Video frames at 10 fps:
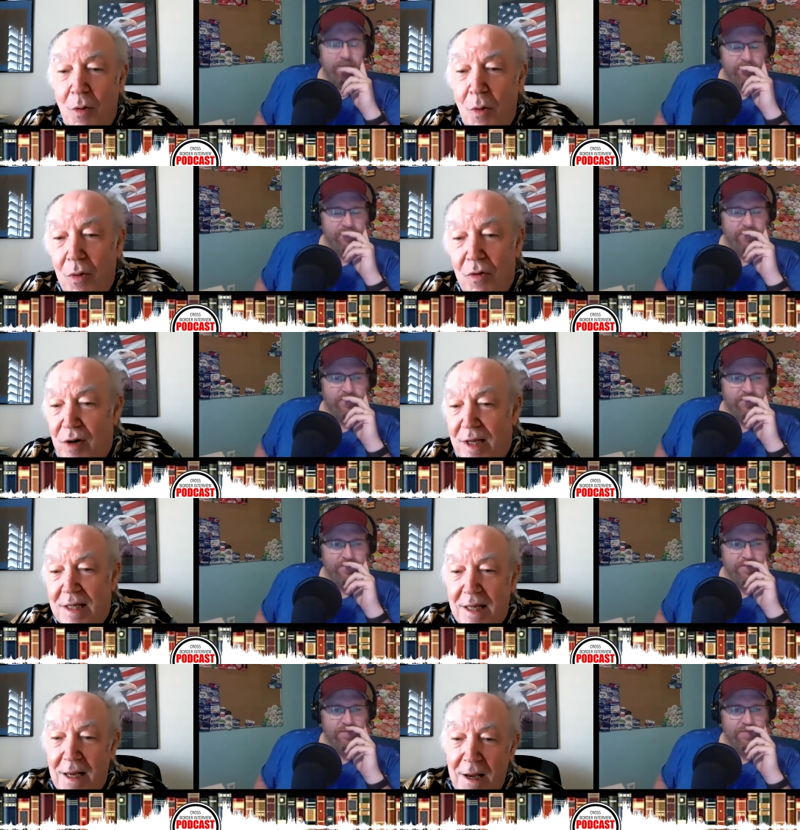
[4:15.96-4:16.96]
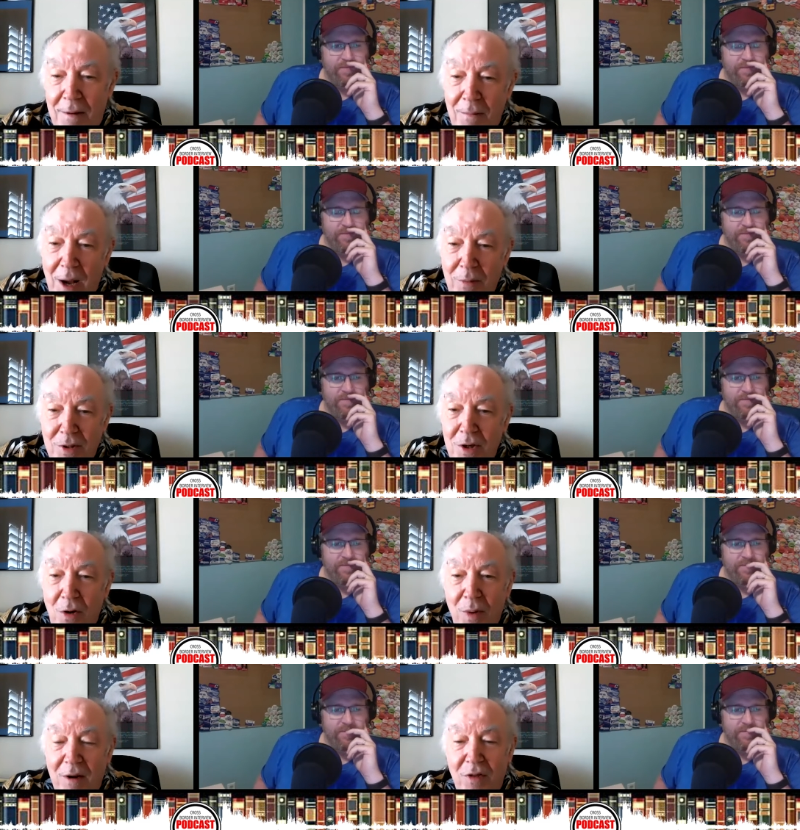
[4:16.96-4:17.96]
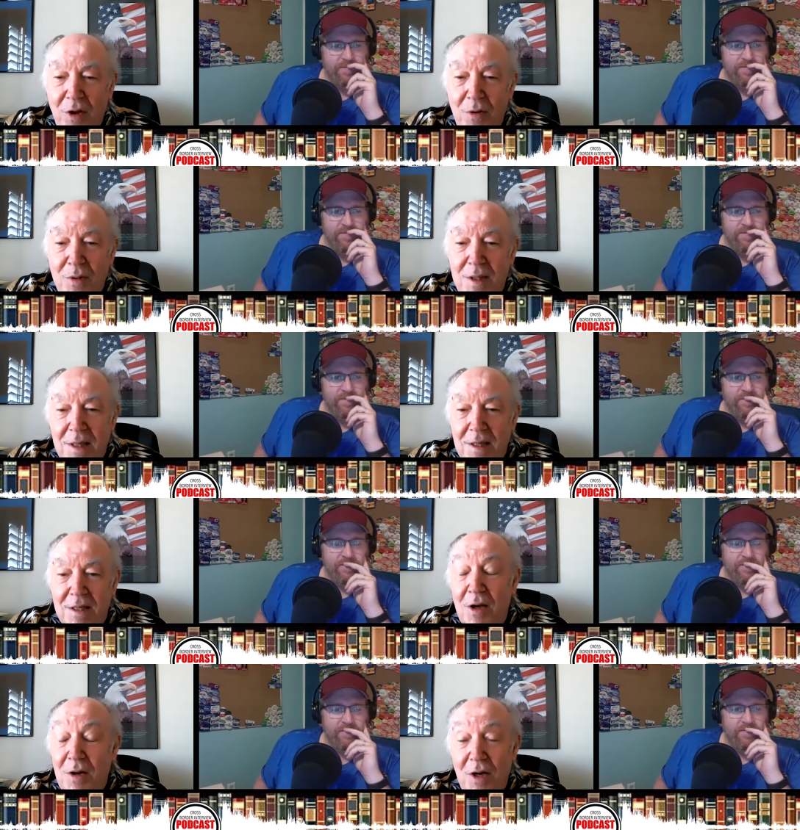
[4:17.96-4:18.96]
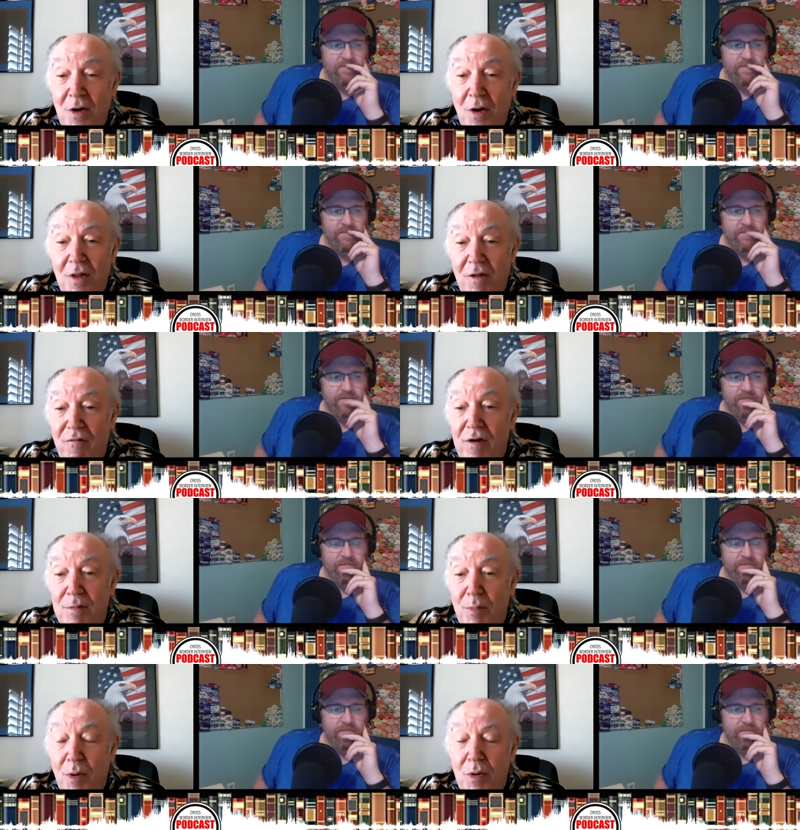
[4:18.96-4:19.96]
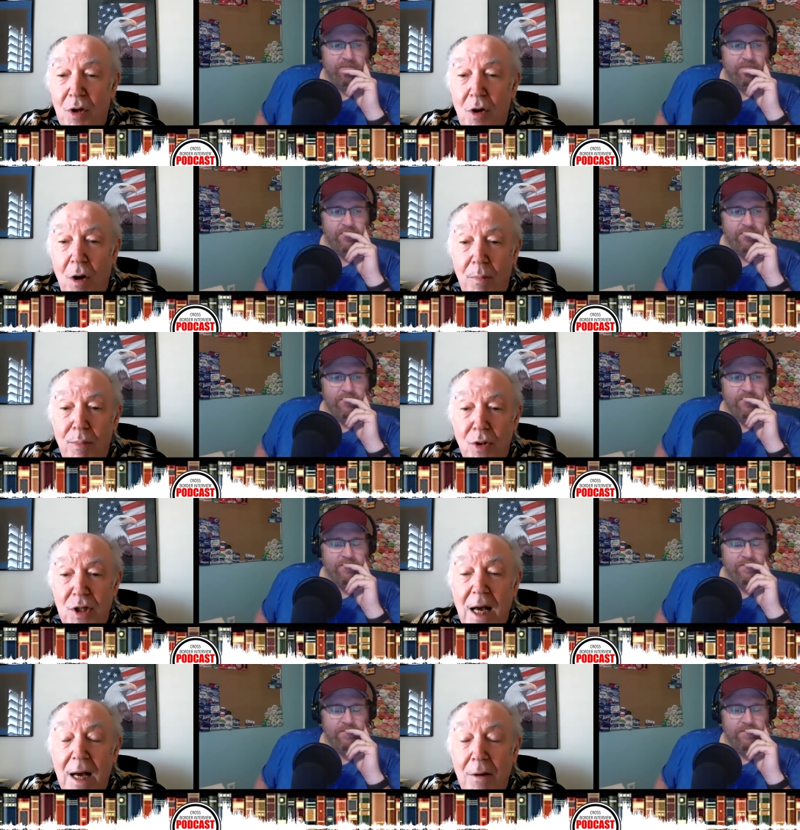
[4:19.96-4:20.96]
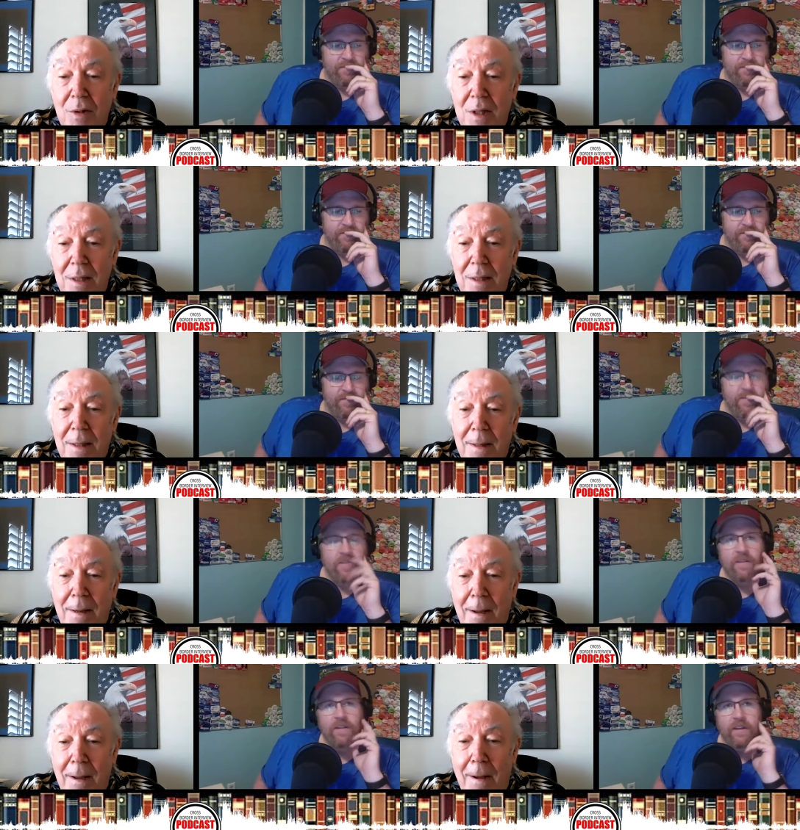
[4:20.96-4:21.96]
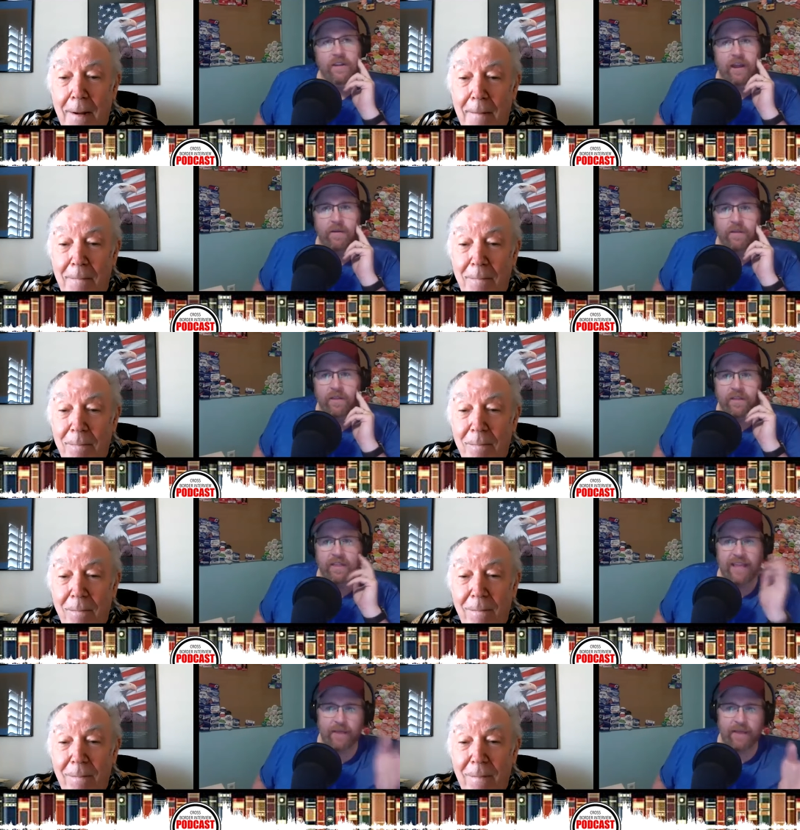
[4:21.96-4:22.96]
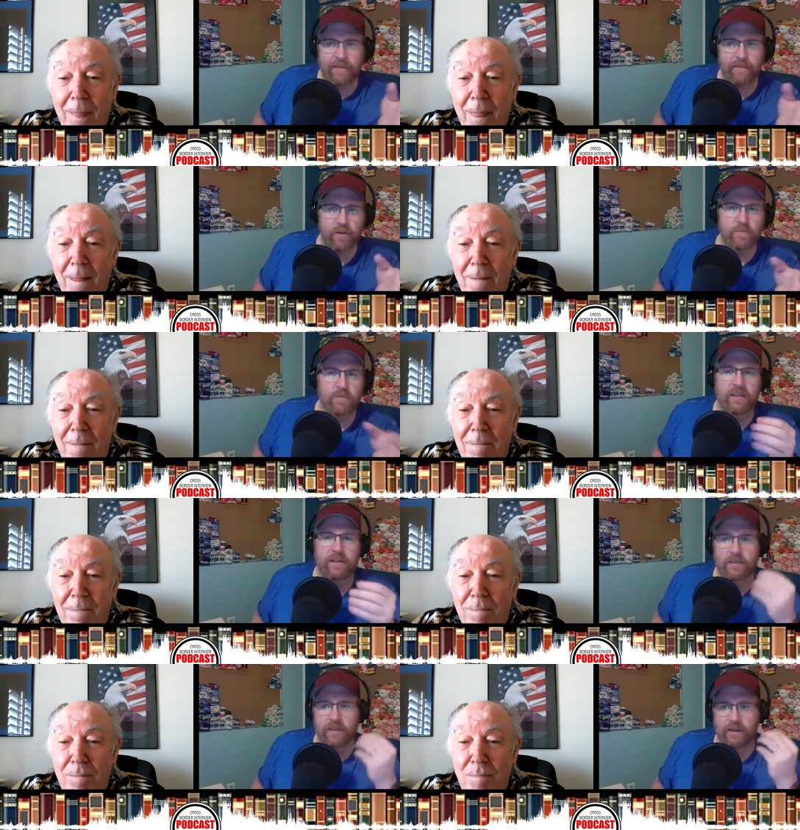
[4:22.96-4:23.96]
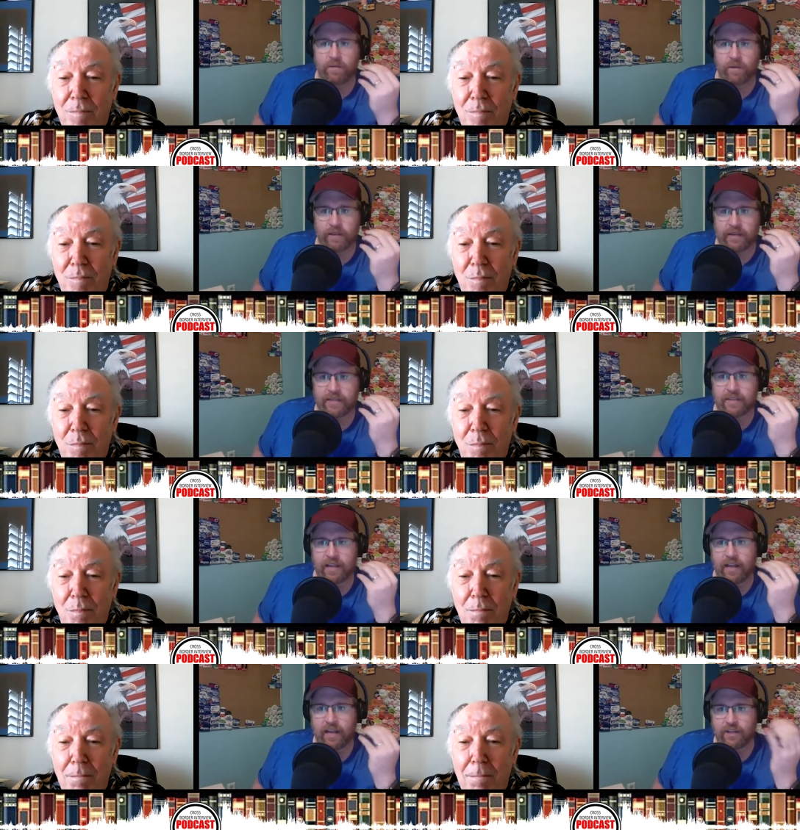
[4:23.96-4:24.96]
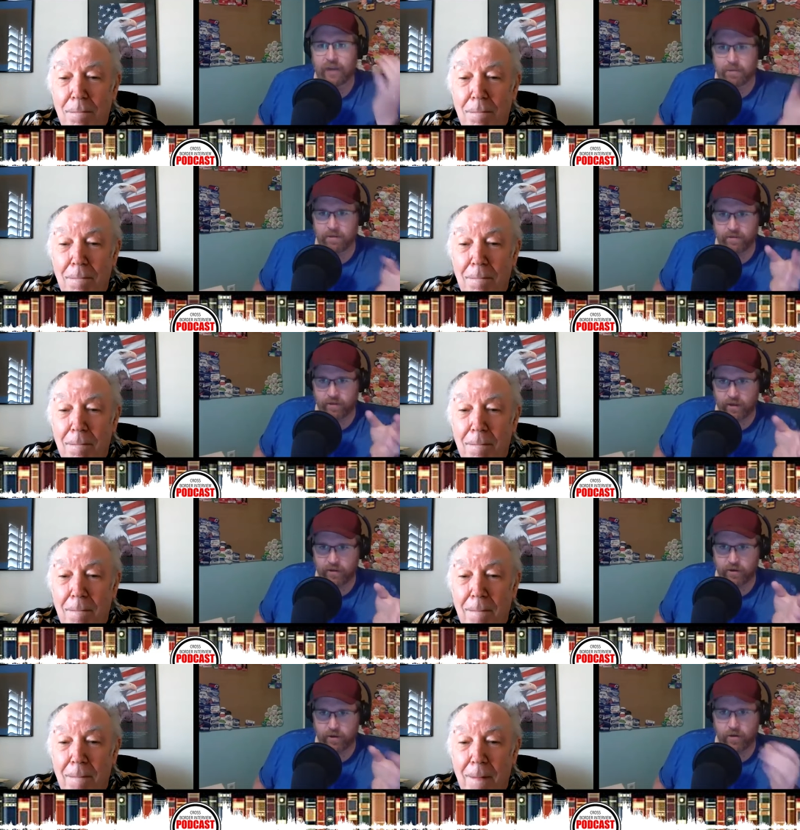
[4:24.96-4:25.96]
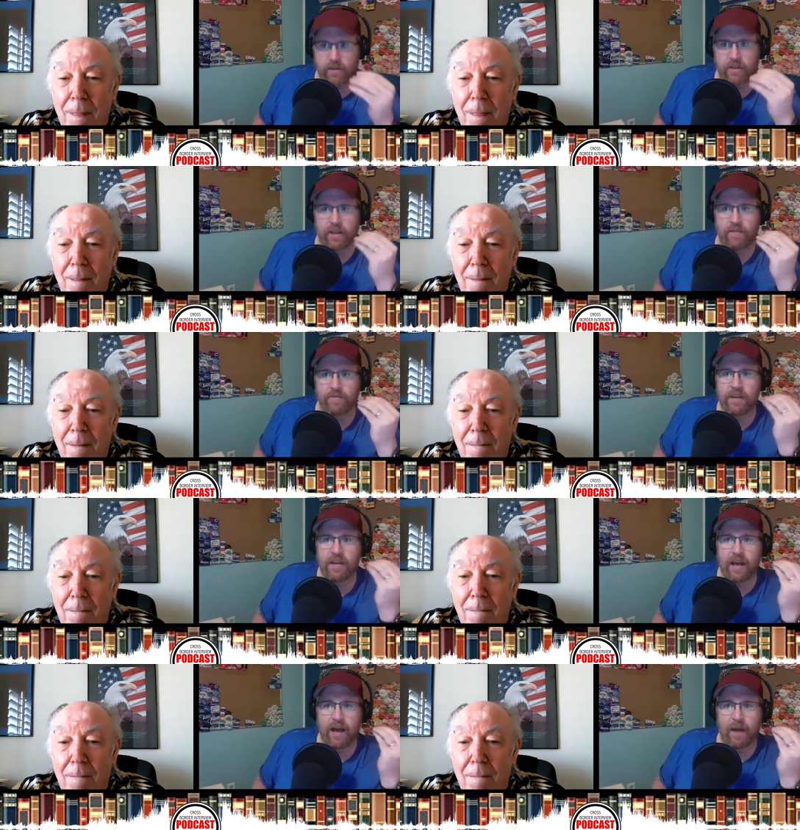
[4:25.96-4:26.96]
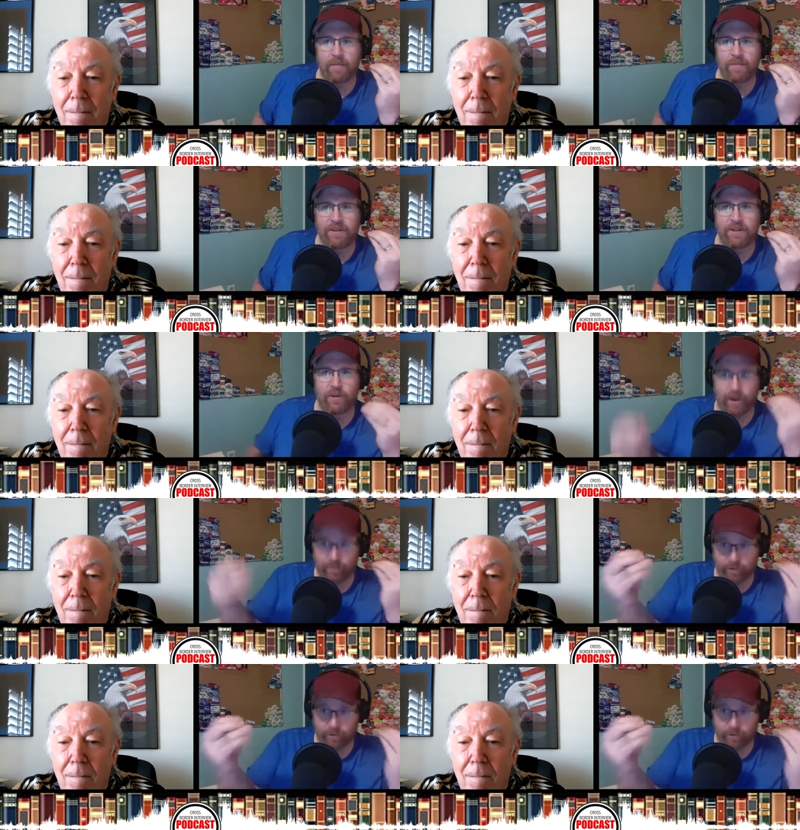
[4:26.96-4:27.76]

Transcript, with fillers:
Speaker 1: all, Chris. Um, I was not one of those, certainly not in the first book that got pushed out.
Speaker 2: Um, now, now that first book that you did release, uh, Chapel of Eternal Love, um, you have